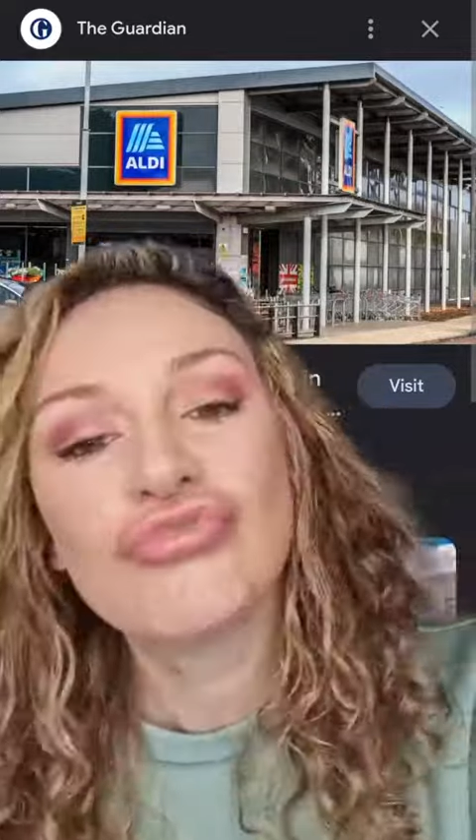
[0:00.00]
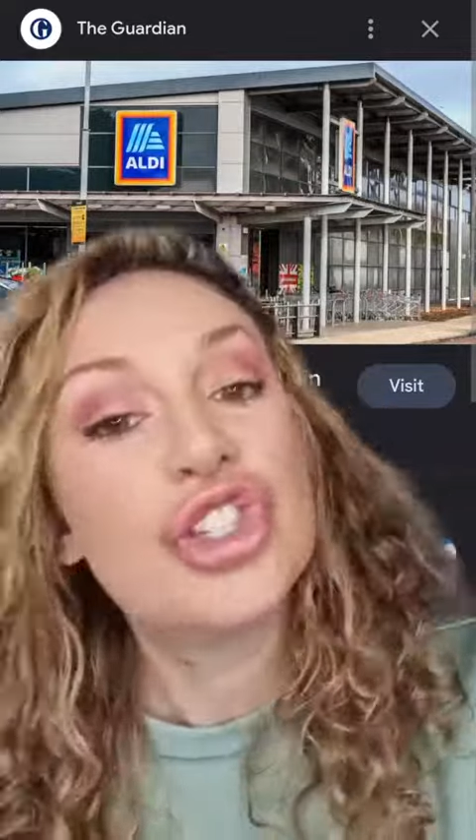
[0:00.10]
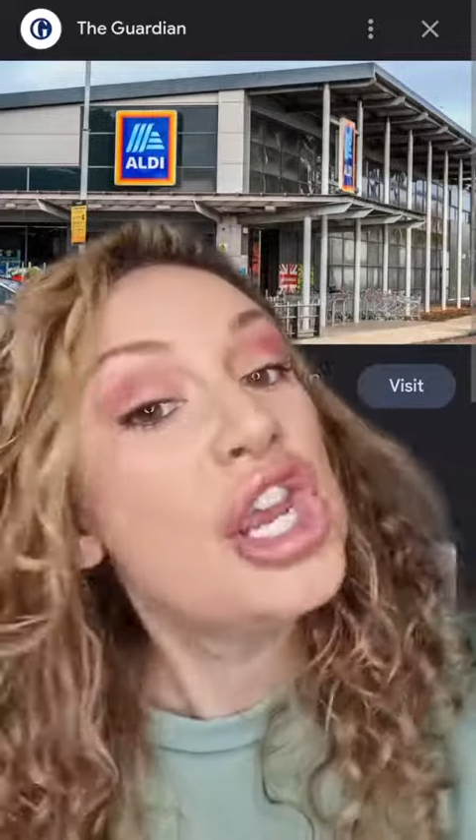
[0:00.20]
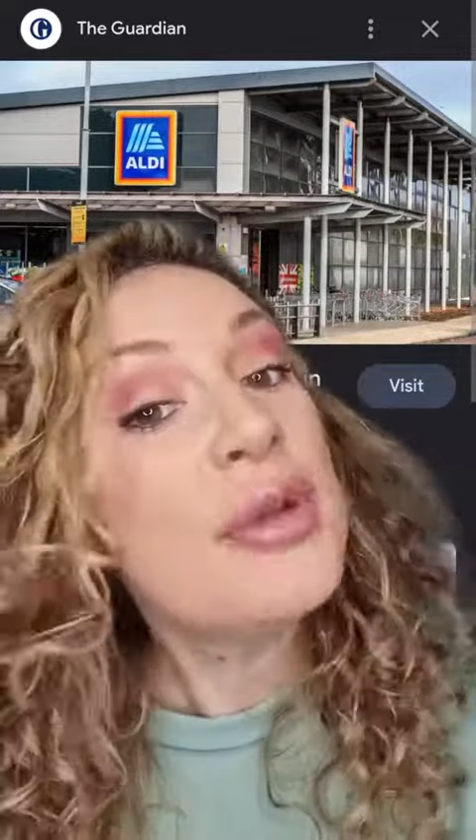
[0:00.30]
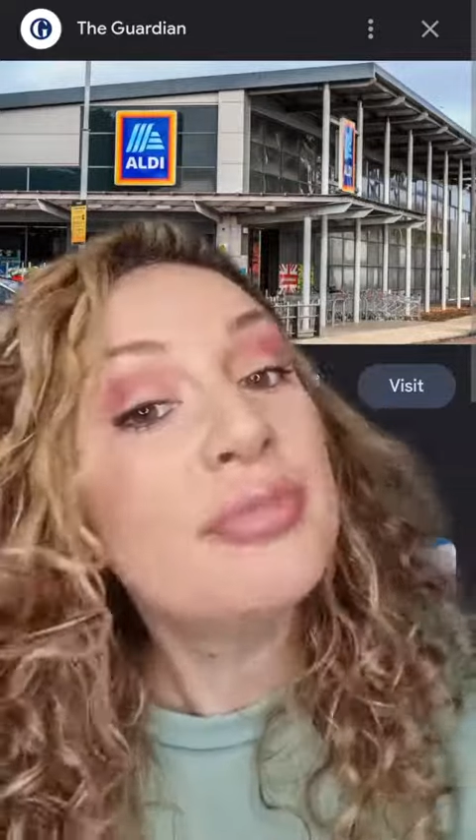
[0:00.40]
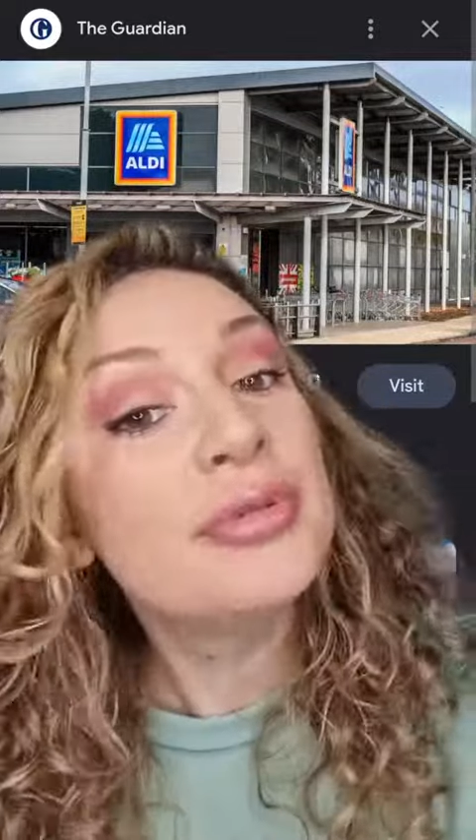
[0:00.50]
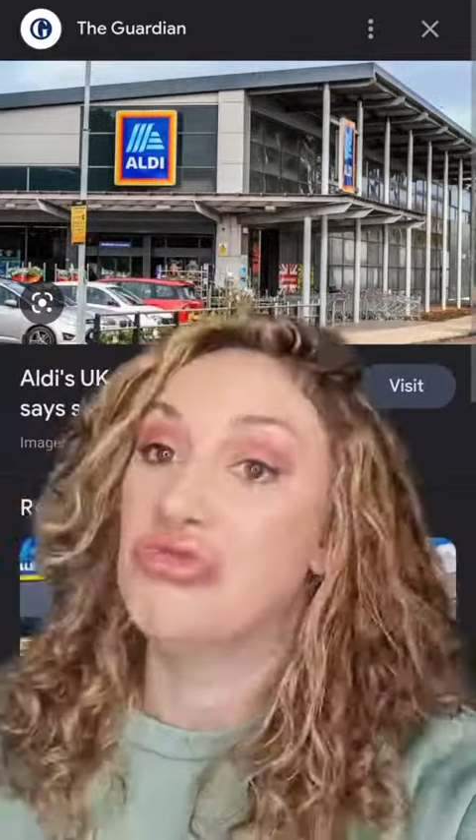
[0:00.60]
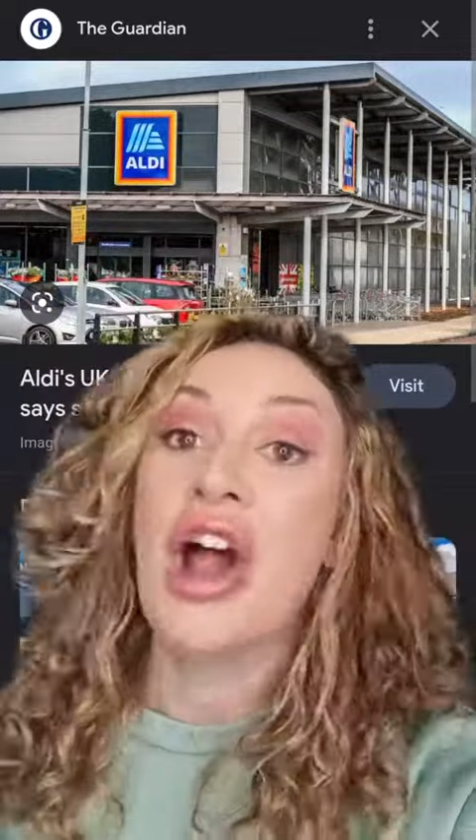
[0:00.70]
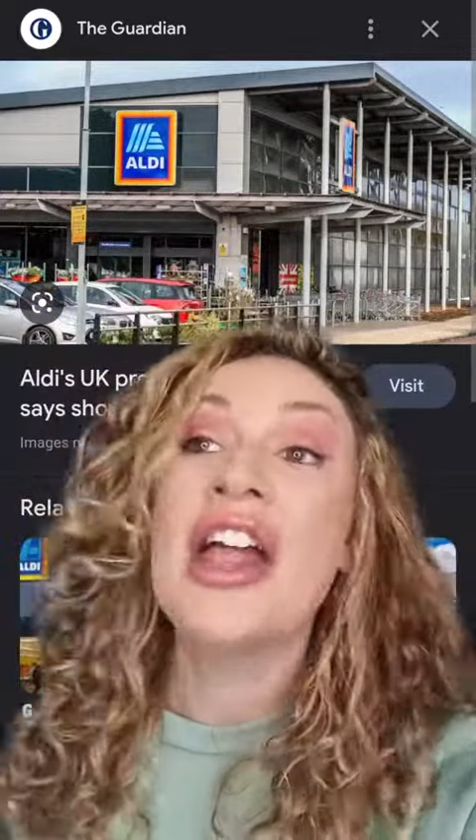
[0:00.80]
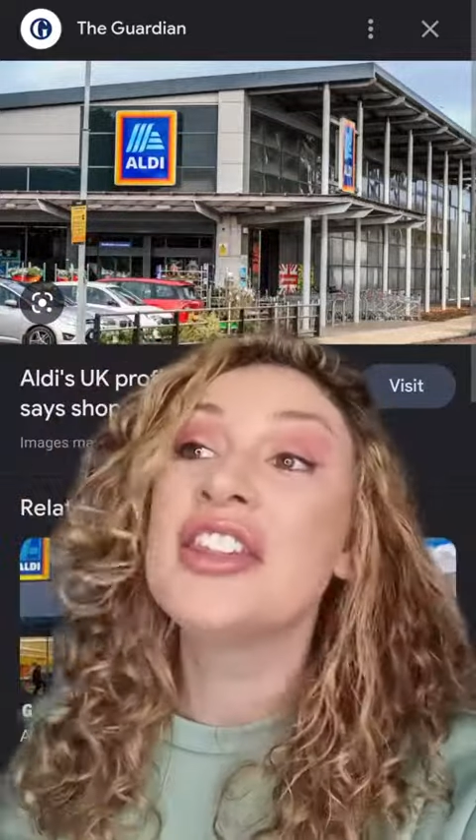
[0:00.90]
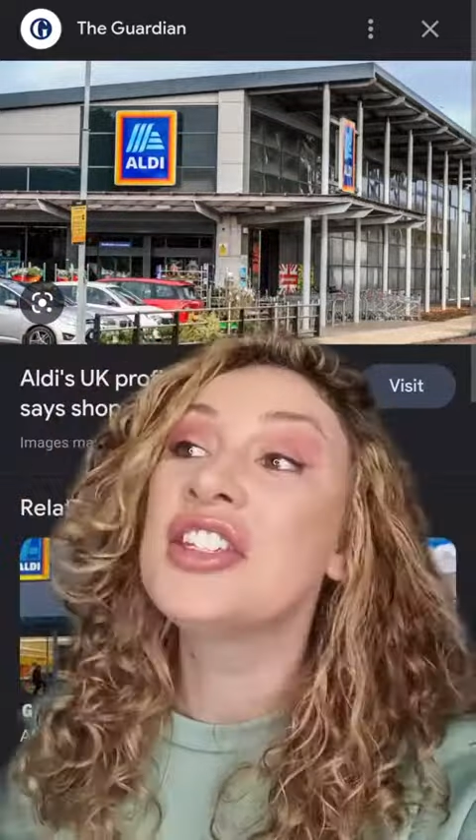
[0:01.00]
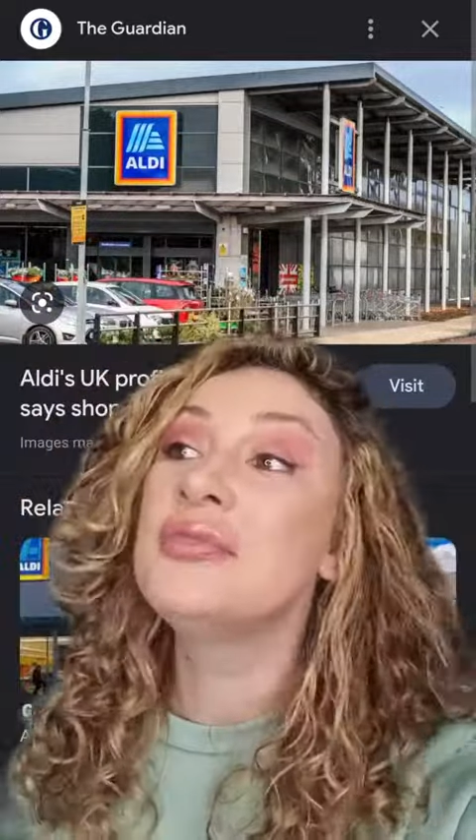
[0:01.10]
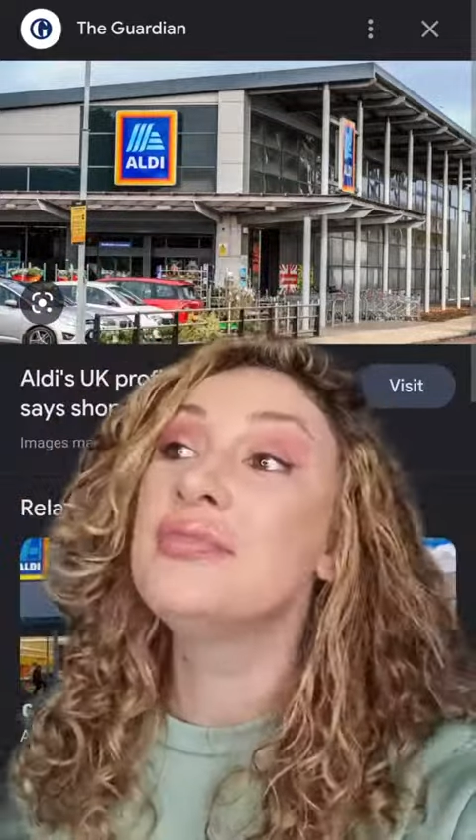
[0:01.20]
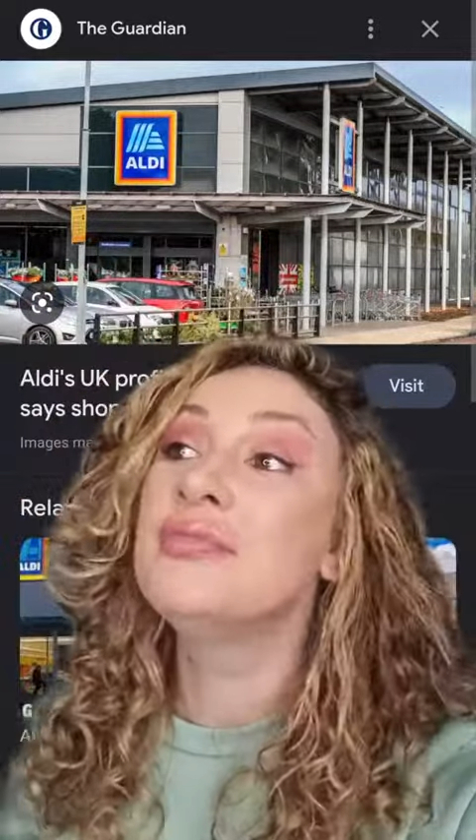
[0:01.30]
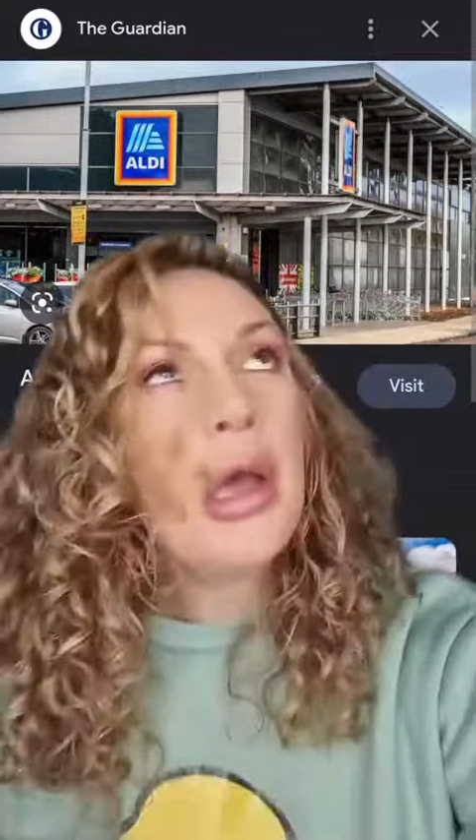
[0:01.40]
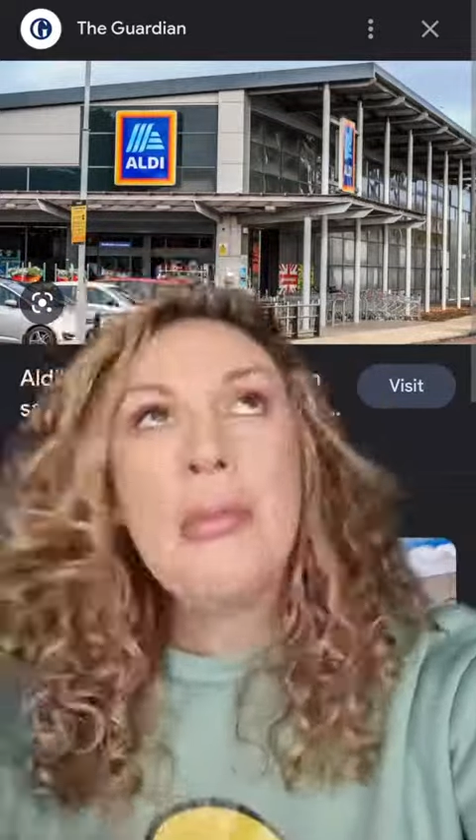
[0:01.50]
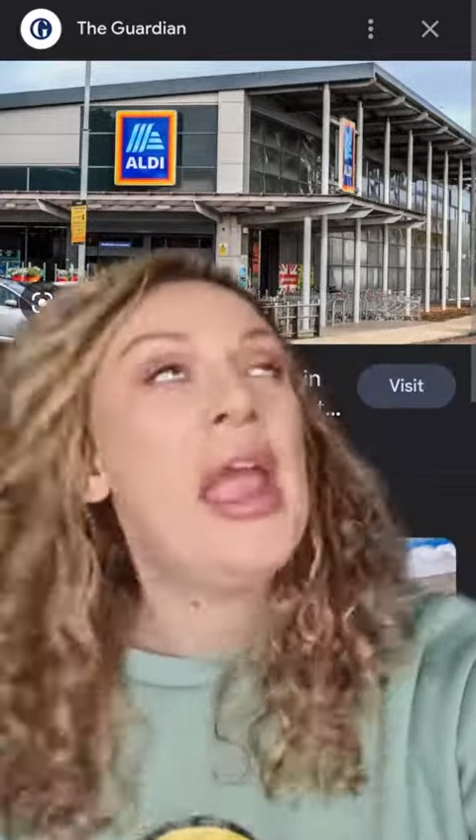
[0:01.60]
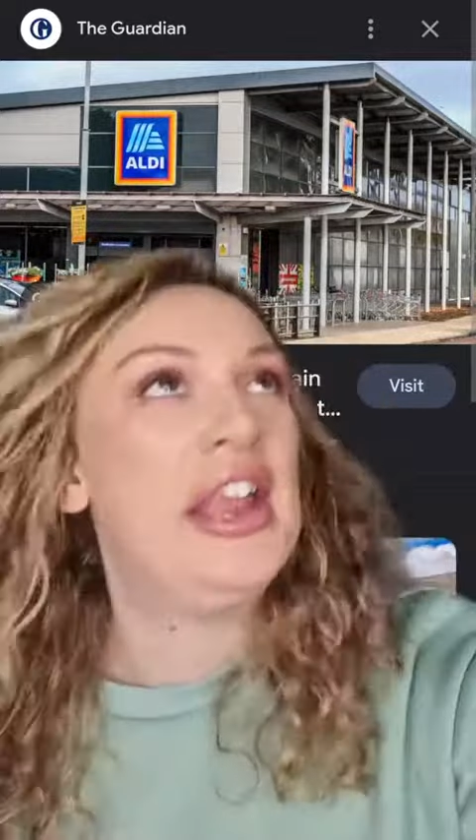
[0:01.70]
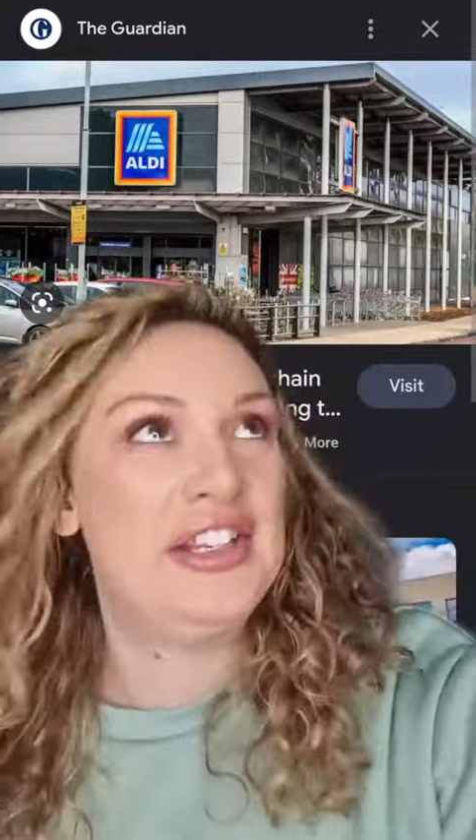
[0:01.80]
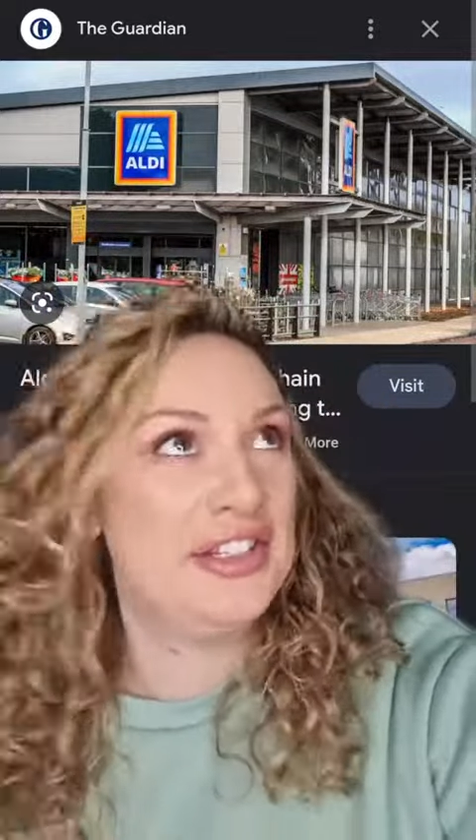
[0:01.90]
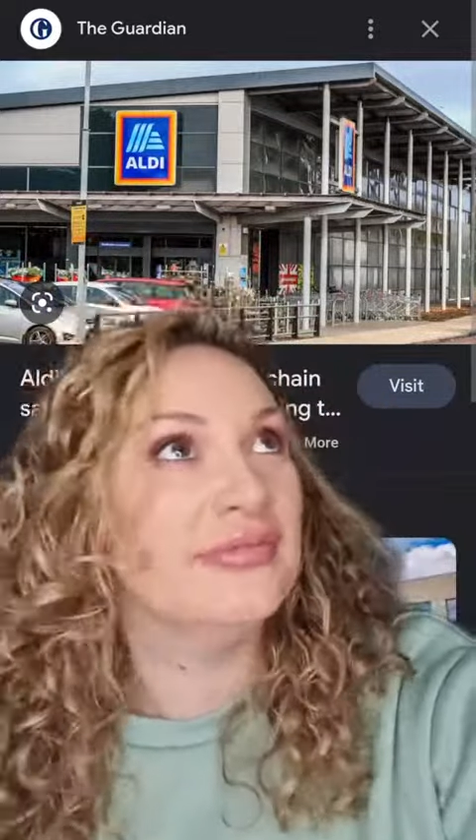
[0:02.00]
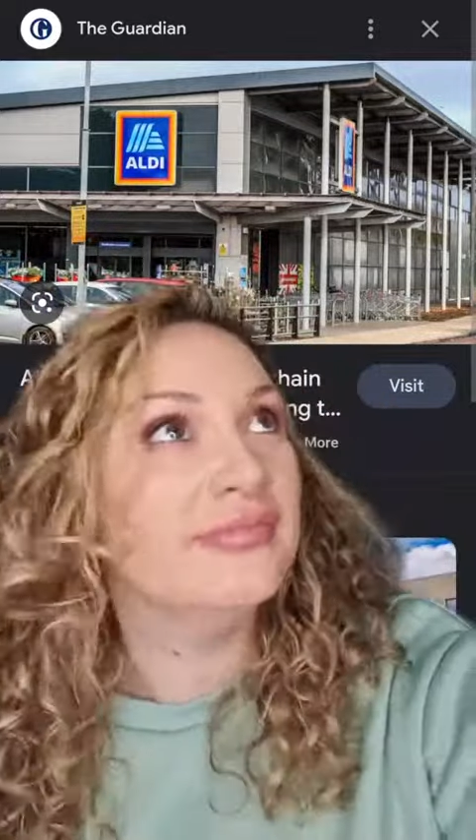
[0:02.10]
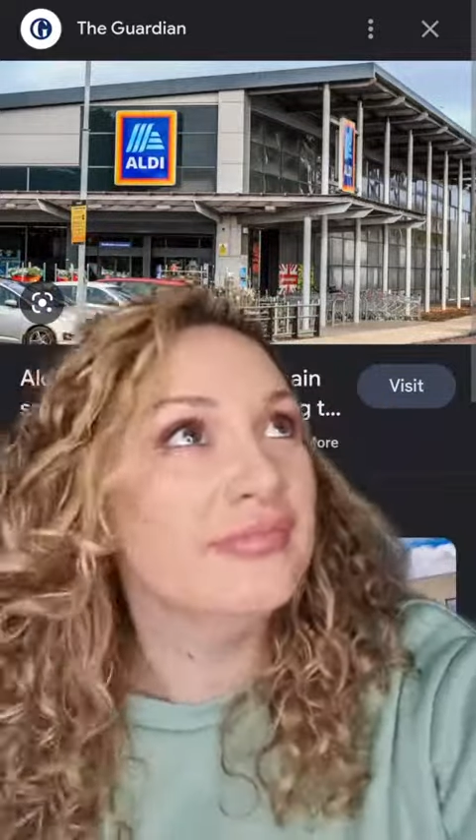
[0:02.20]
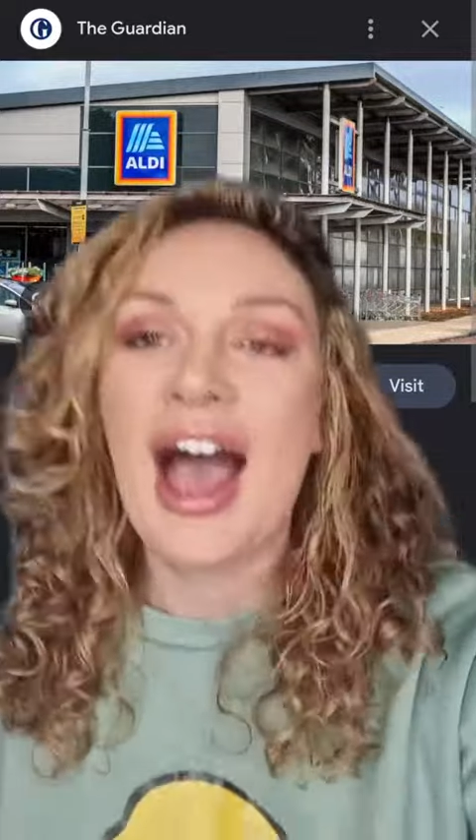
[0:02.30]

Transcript: Cheap, random, amazing.